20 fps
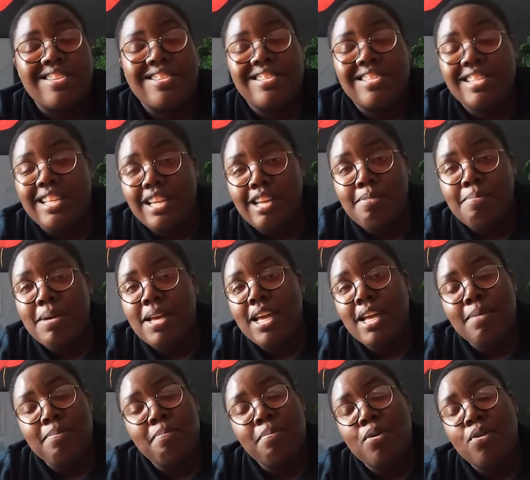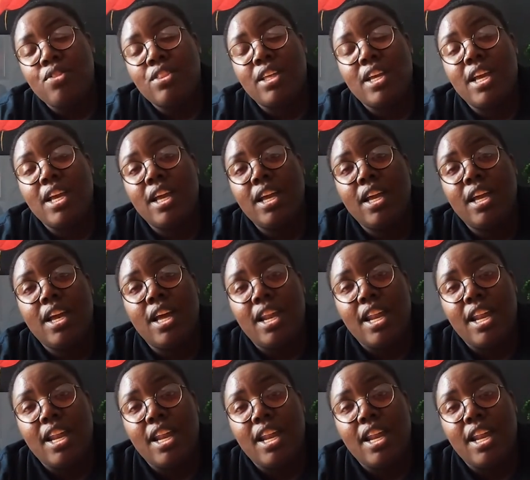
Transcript: silly me, put the